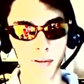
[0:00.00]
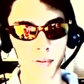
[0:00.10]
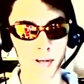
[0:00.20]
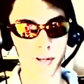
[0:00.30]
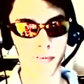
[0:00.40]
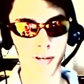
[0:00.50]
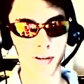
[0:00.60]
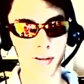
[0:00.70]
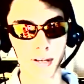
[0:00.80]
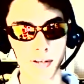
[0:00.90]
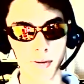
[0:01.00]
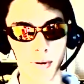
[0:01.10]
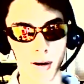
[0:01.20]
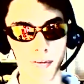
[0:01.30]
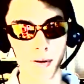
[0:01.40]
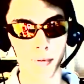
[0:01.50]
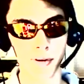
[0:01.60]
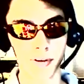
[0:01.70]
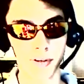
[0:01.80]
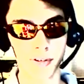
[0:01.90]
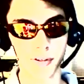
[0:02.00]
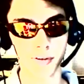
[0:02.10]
especially if it could take 2 hours to upload it to